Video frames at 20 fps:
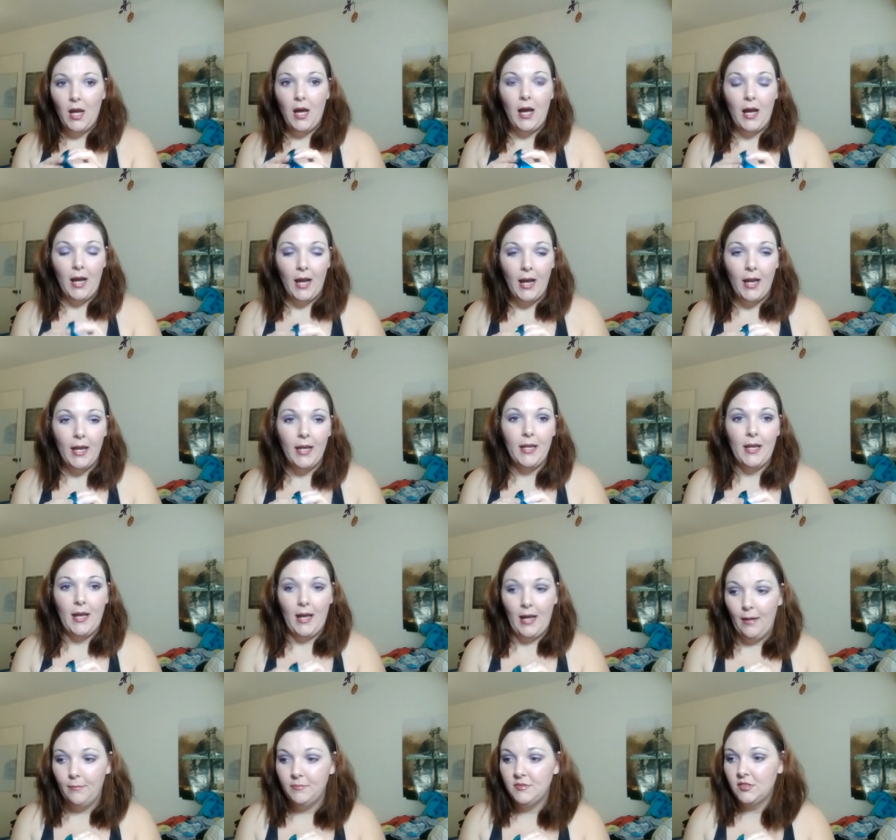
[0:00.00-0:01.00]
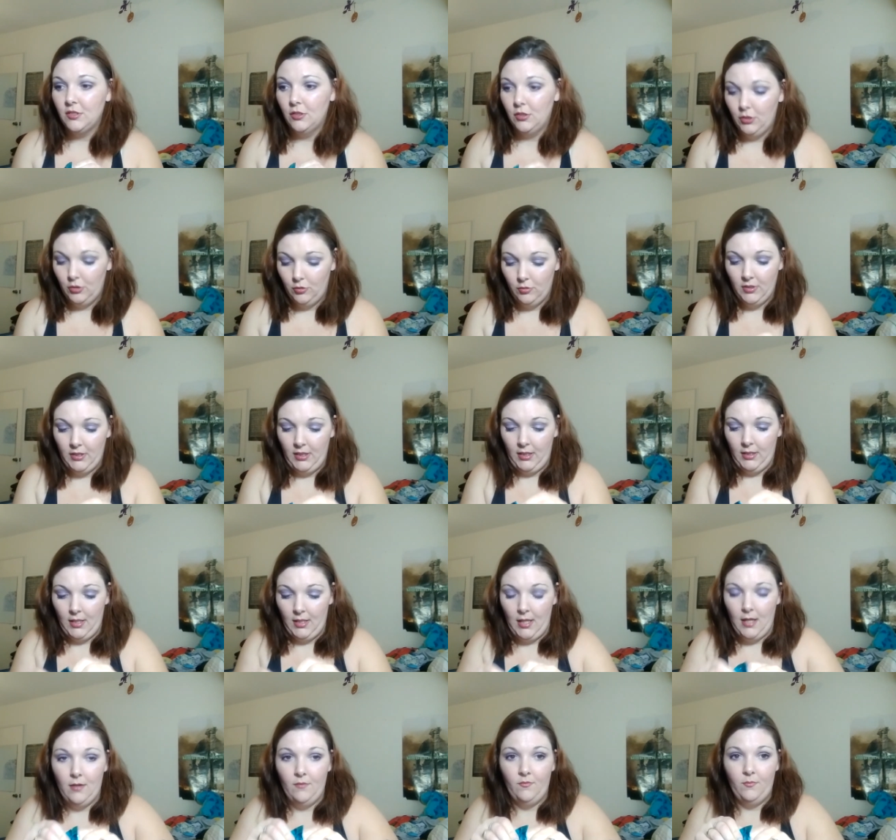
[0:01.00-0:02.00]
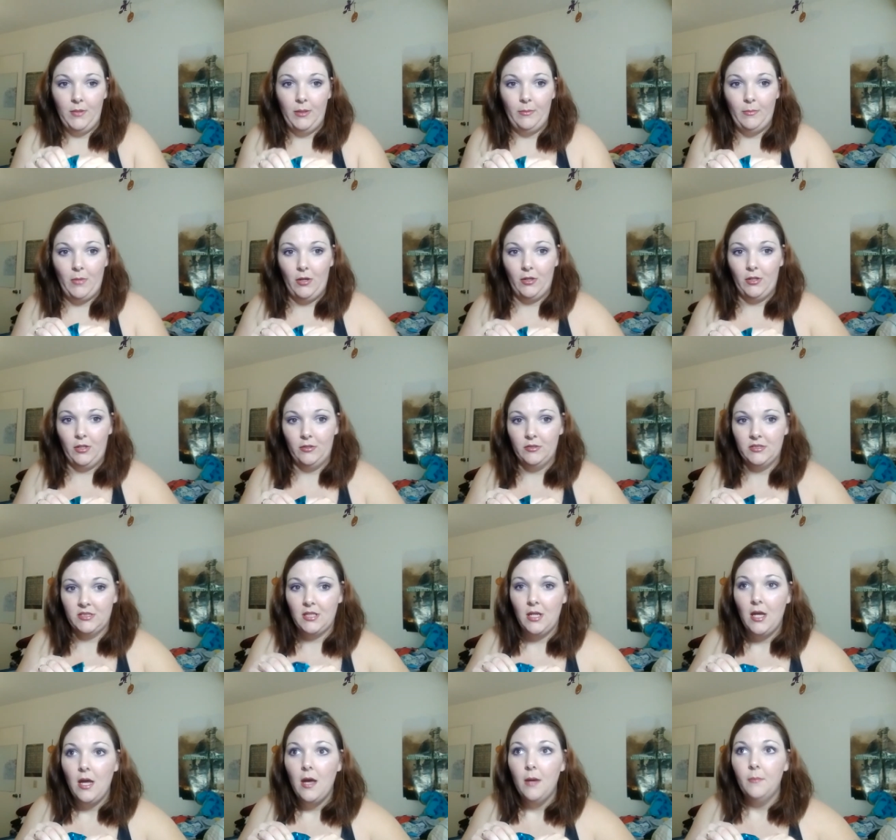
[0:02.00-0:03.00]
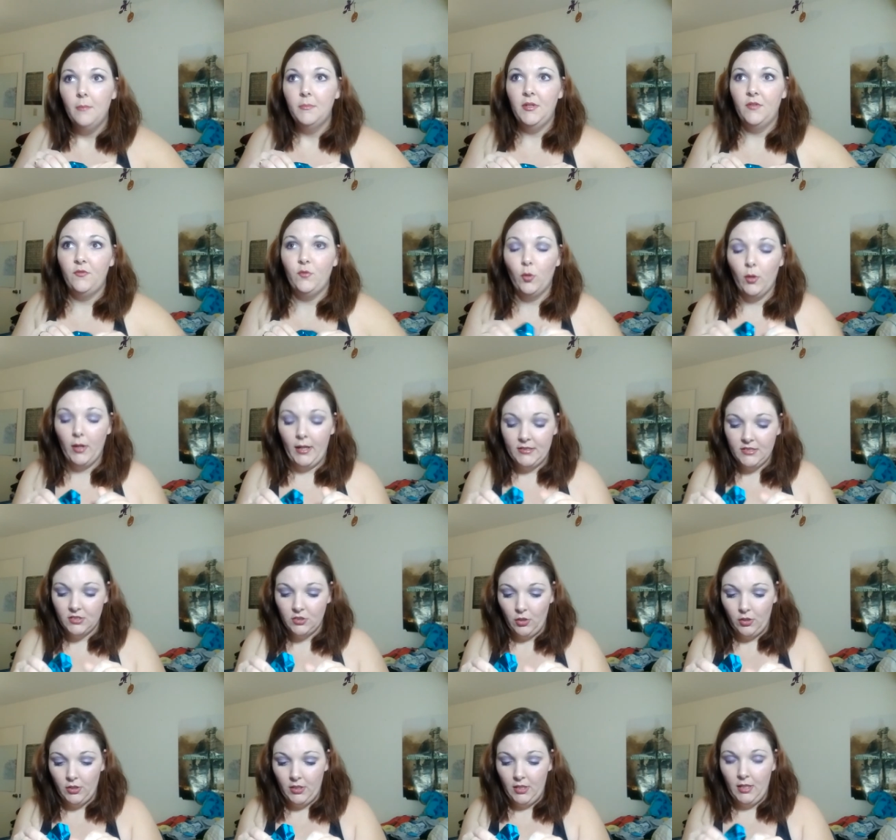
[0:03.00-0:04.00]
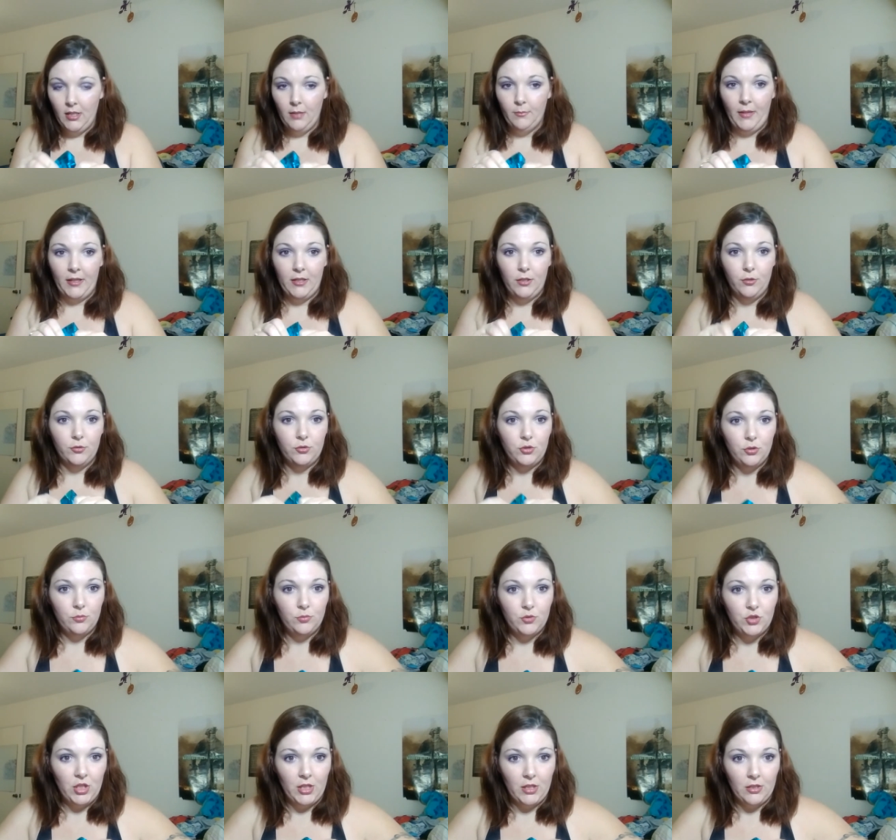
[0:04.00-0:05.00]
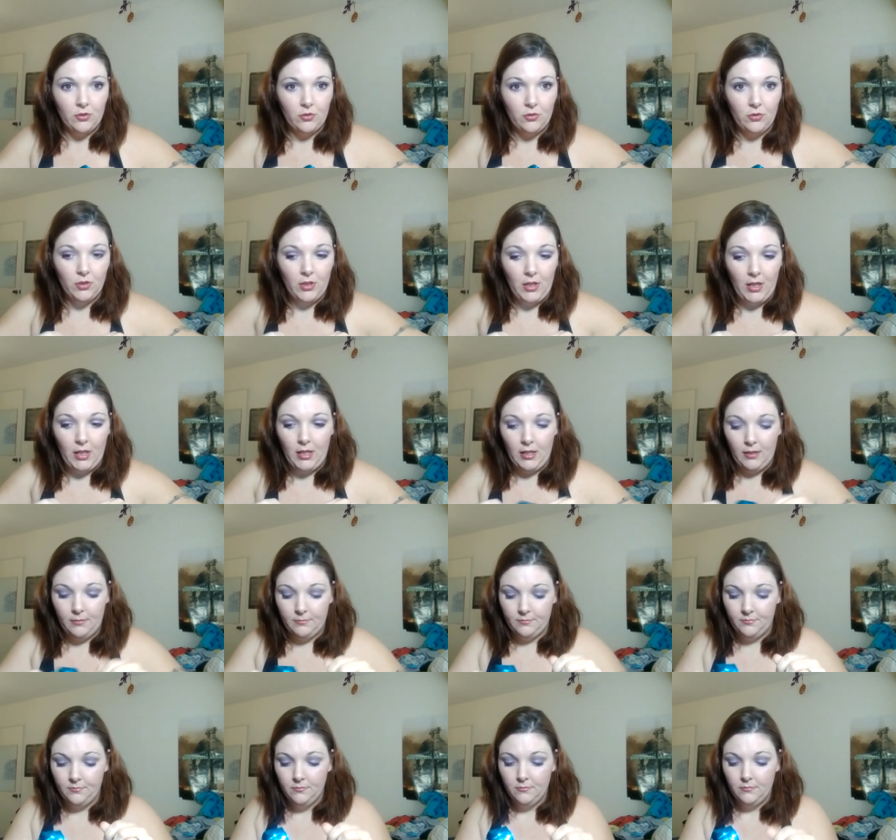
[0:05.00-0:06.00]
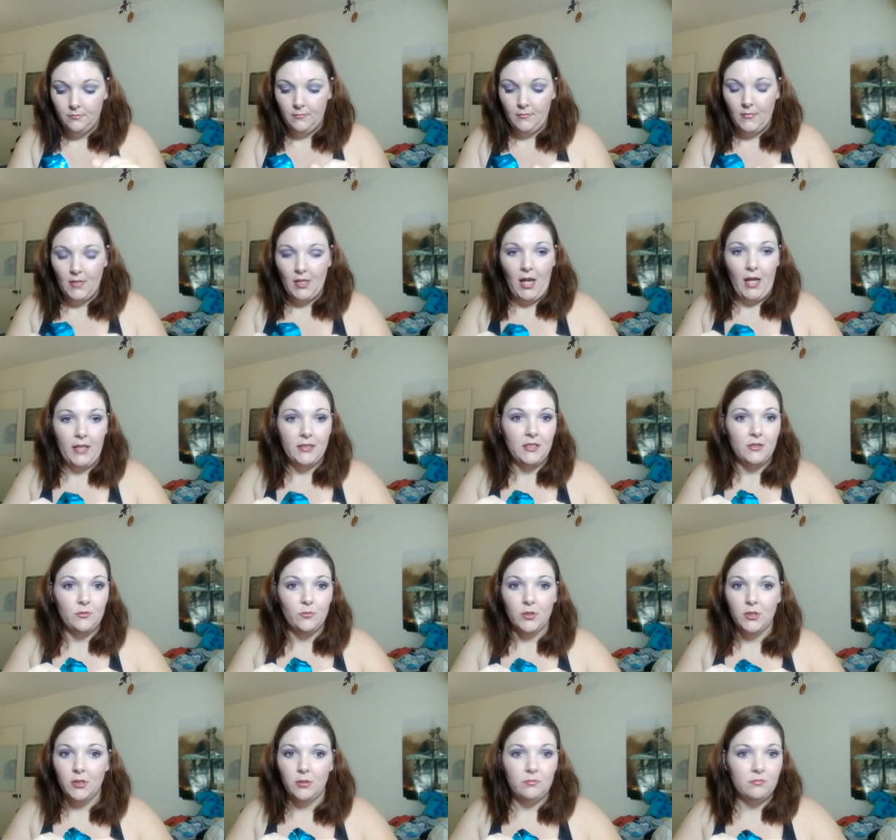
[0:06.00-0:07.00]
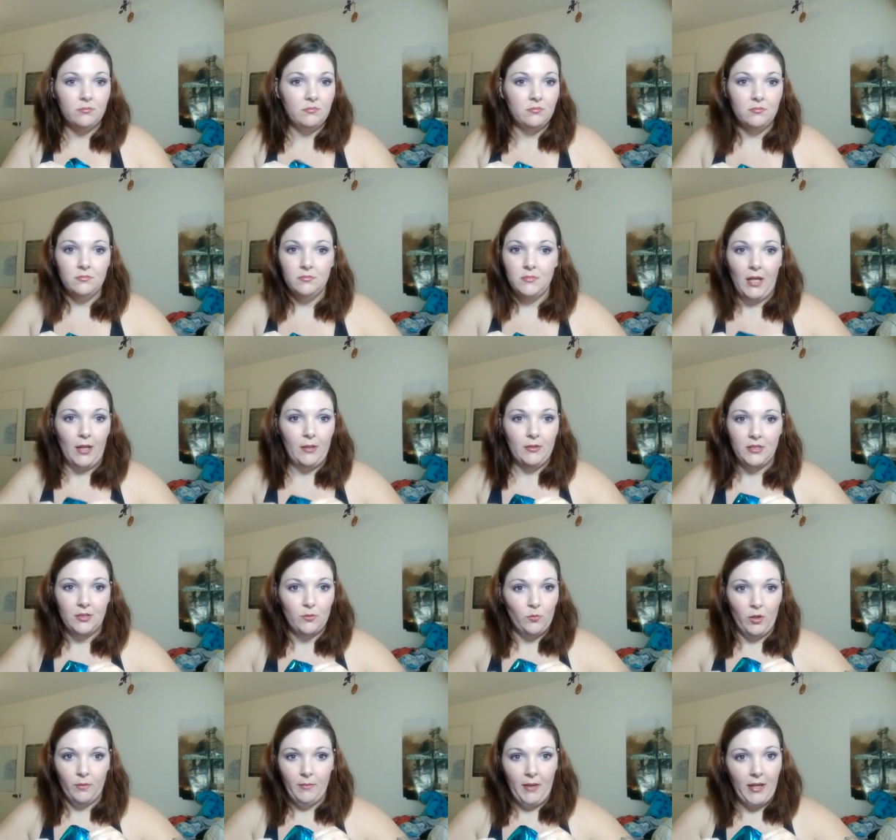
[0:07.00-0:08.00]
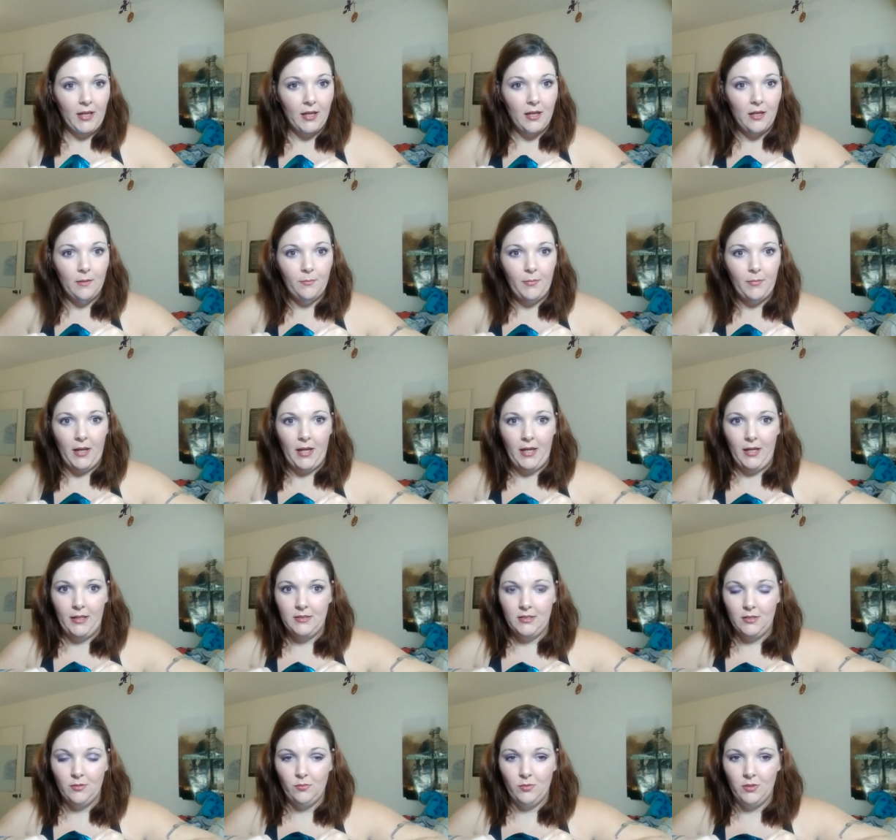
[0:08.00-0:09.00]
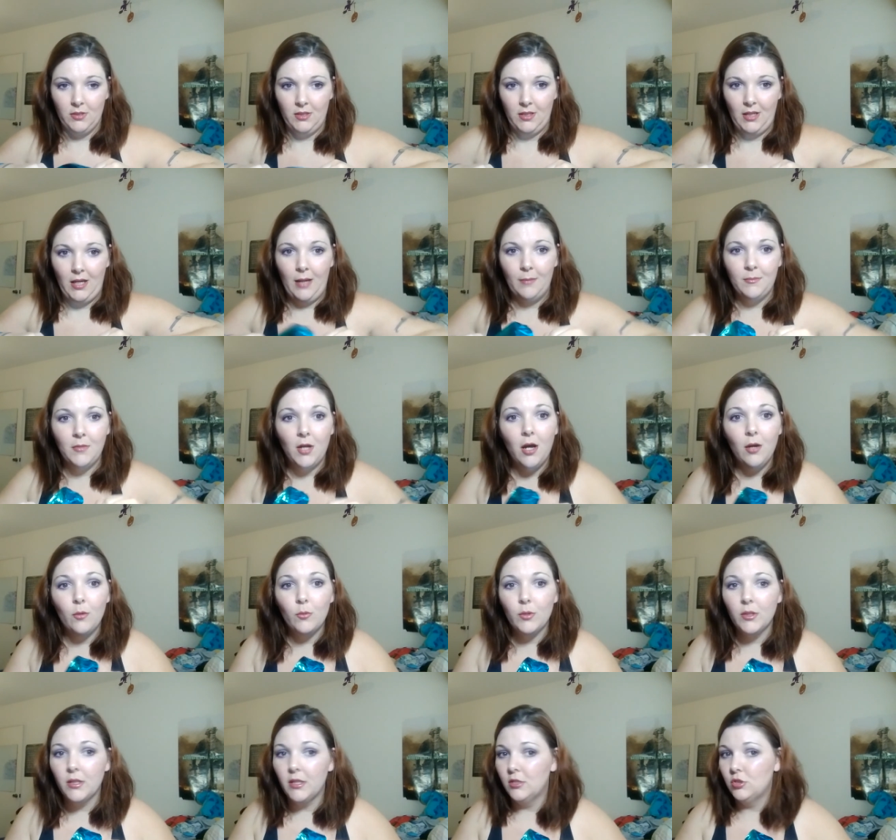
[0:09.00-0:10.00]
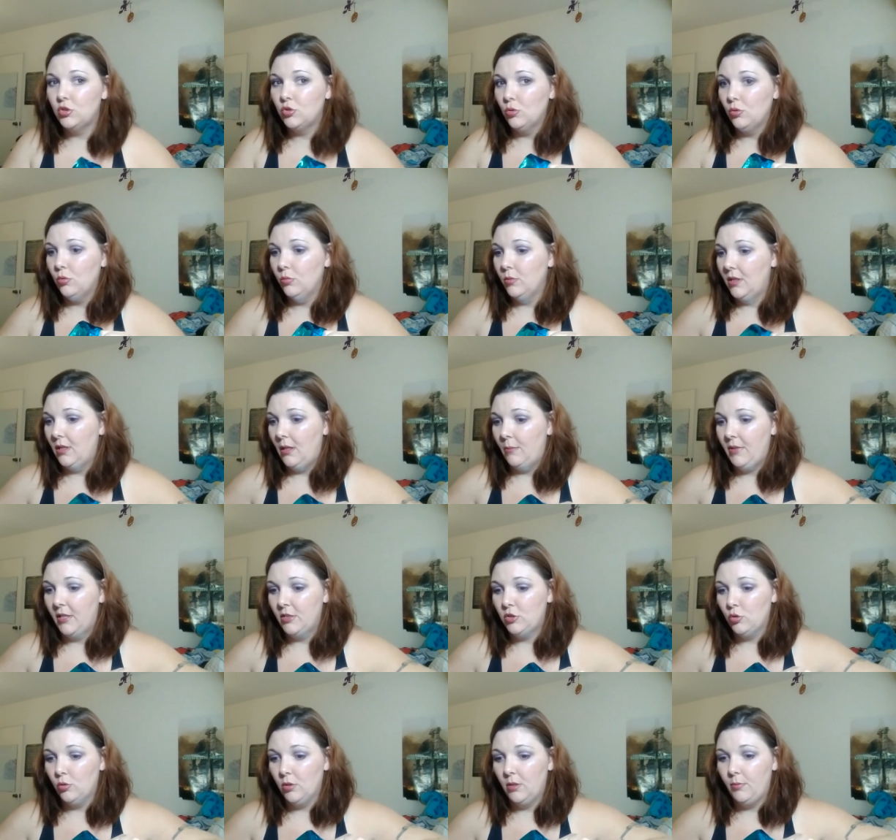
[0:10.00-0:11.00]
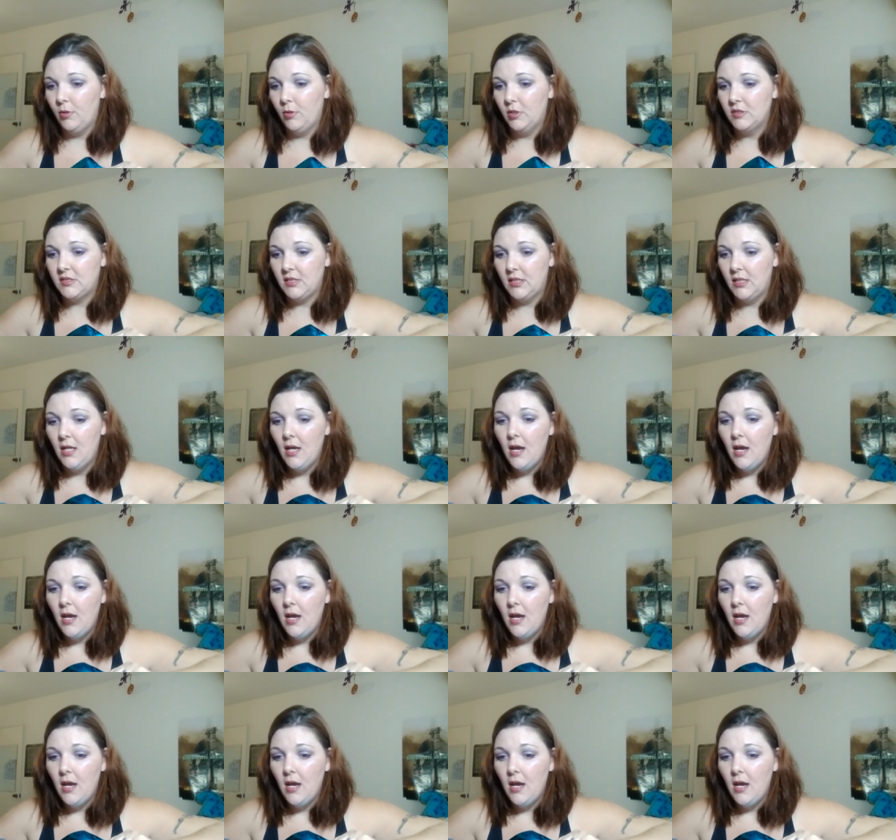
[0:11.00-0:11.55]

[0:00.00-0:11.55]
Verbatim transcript: I absolutely love Mint Mongoose. Before I started my YouTube channel, um, I didn't really, I didn't wear makeup. I didn't really, I'm not really a jewelry, a big jewelry person.